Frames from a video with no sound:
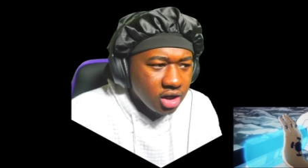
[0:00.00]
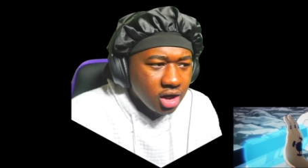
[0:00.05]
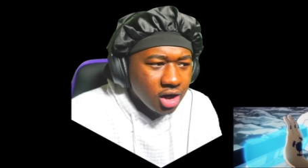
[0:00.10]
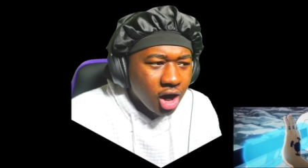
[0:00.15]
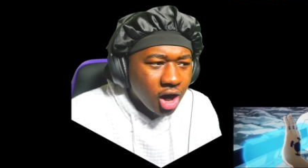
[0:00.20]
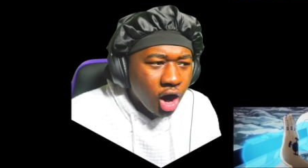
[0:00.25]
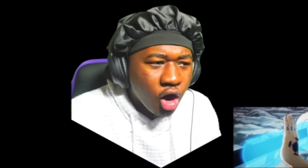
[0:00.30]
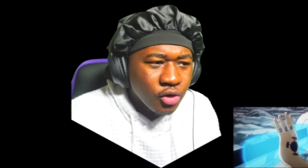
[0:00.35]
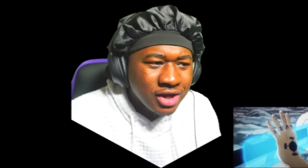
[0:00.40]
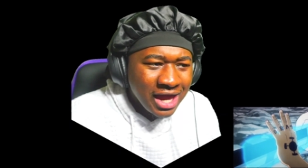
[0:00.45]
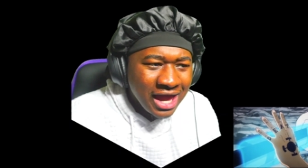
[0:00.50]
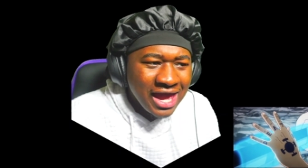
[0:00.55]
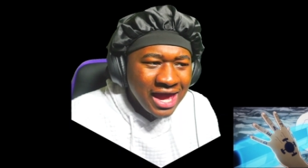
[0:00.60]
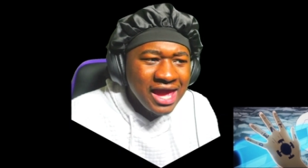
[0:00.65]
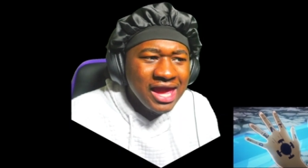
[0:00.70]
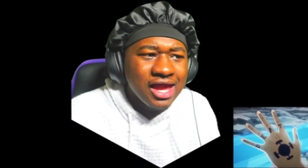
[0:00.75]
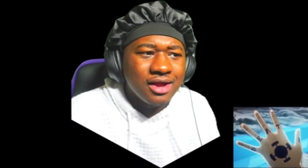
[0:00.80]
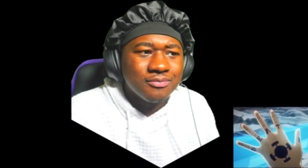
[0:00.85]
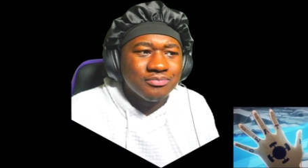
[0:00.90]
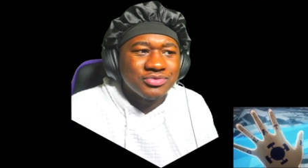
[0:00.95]

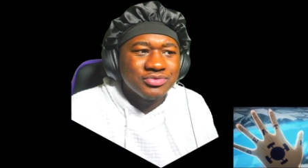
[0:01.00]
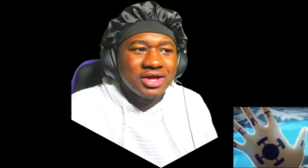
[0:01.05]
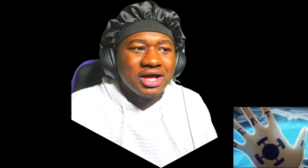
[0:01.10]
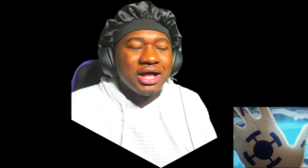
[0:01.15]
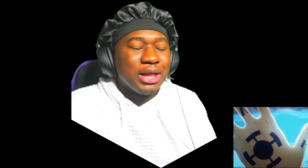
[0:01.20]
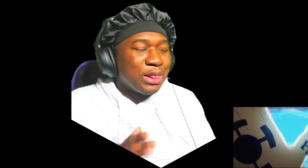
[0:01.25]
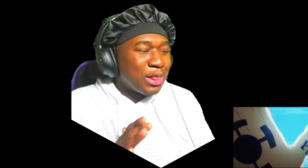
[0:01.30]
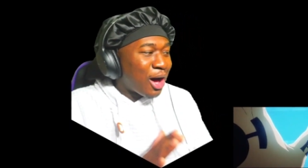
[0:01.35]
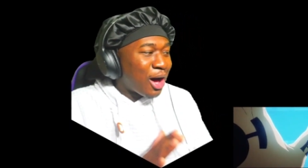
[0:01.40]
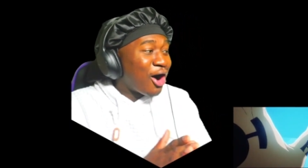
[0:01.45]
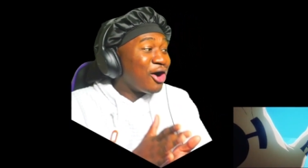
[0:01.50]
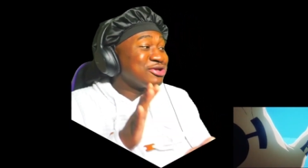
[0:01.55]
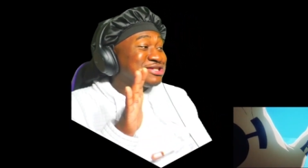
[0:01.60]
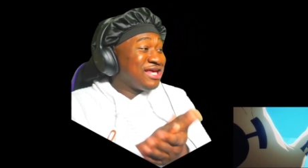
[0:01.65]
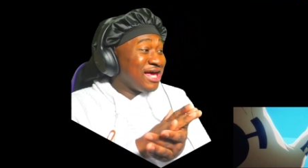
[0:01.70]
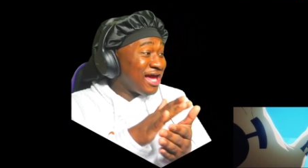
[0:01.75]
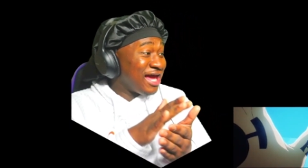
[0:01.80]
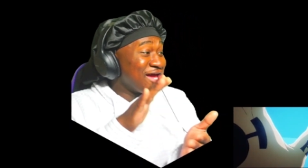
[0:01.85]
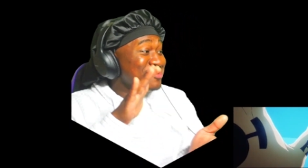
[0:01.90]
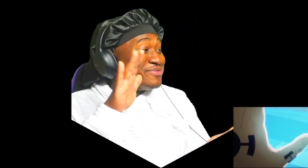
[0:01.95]
Okay, Law
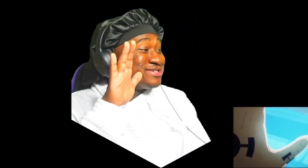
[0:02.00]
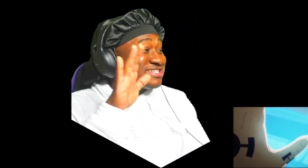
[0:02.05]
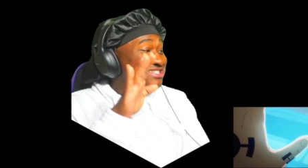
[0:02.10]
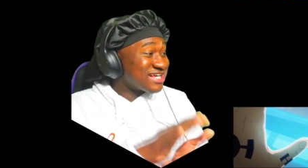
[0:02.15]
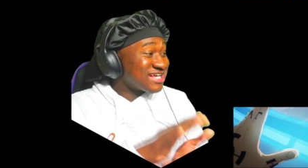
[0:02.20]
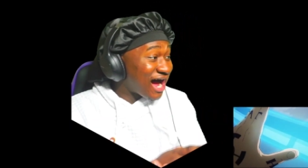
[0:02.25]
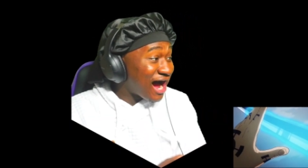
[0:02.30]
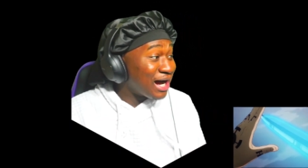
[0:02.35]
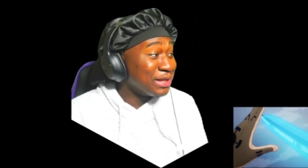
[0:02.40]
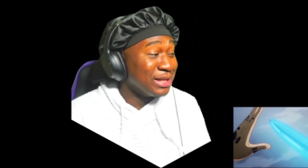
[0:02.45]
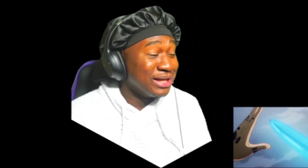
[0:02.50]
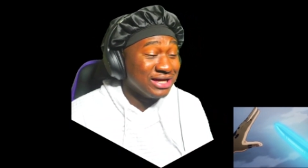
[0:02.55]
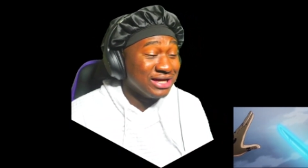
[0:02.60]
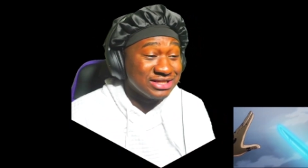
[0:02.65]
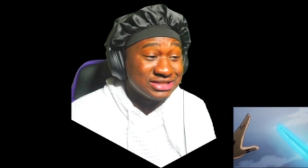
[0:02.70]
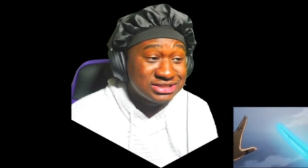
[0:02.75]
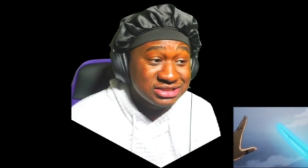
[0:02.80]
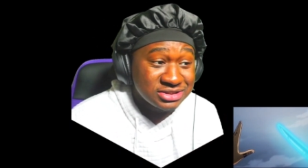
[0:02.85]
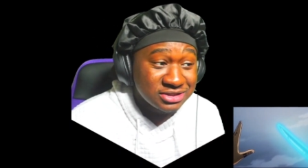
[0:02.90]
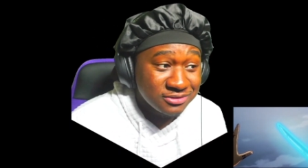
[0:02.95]
team is solid.
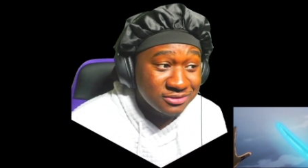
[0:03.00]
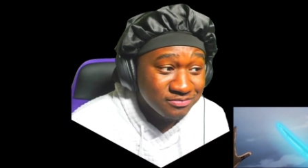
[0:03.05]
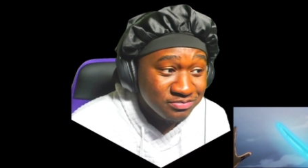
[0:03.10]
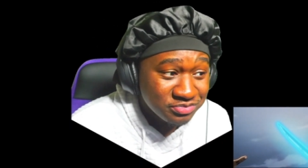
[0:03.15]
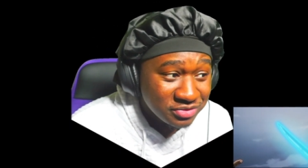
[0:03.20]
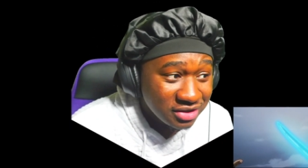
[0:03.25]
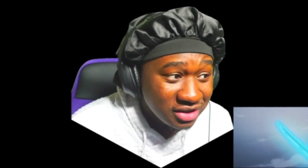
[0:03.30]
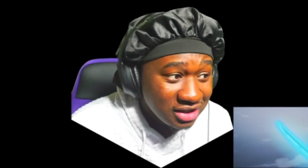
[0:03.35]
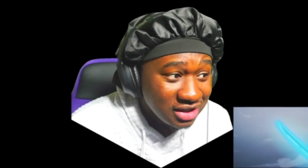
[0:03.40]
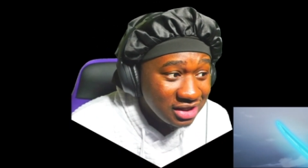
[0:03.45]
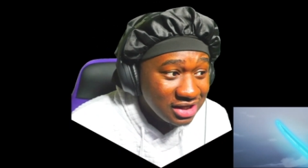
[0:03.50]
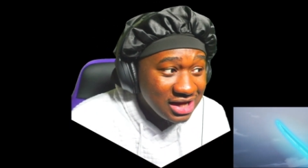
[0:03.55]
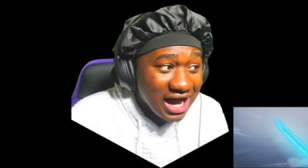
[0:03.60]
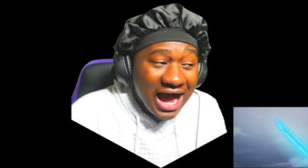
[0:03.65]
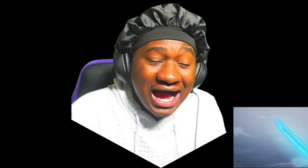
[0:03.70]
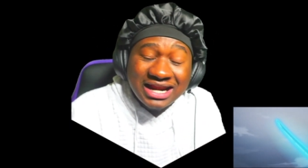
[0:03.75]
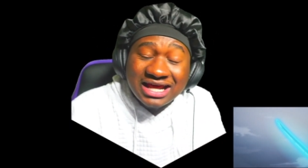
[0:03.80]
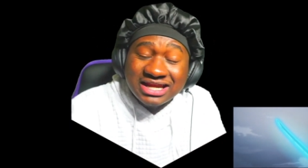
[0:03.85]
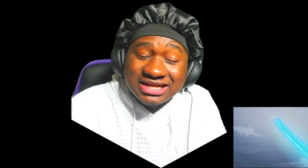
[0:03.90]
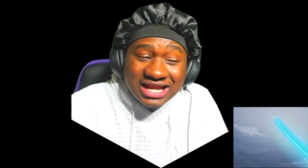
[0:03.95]

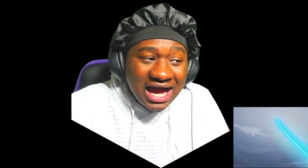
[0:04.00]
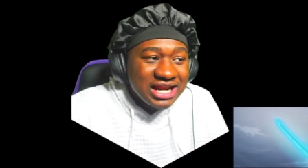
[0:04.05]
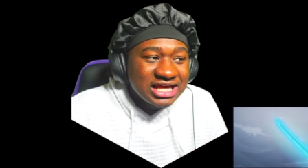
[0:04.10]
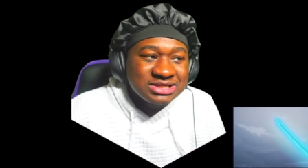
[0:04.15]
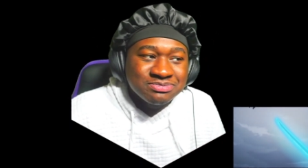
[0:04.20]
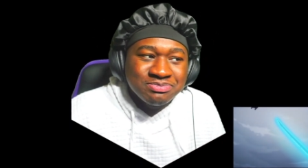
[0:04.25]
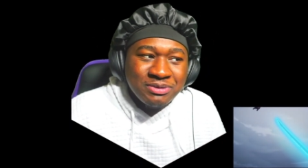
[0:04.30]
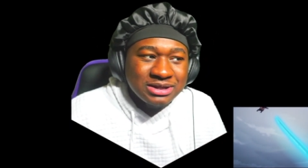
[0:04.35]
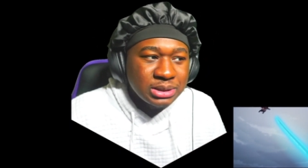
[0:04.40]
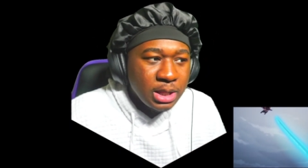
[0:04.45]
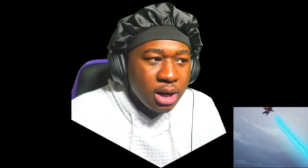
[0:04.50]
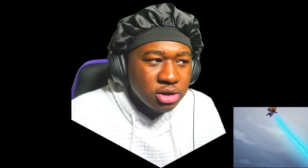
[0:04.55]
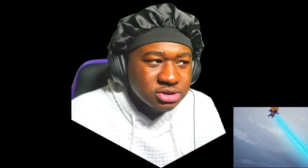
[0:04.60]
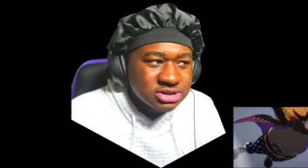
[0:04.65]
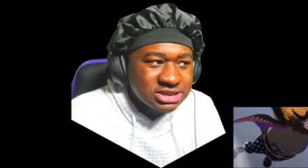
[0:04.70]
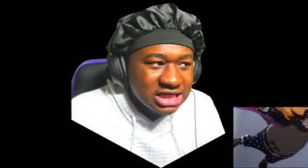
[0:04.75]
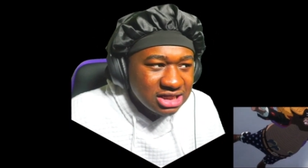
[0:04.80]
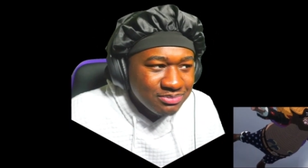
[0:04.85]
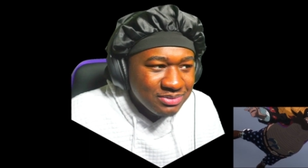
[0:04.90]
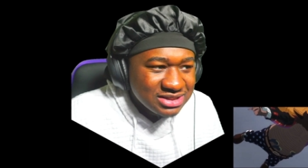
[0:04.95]
I did not expect Law
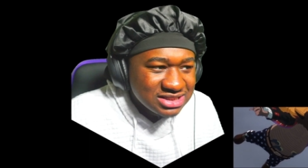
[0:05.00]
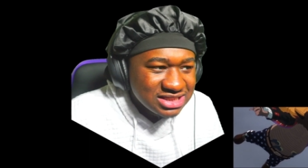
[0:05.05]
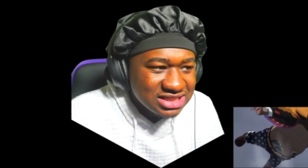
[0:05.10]
team to be this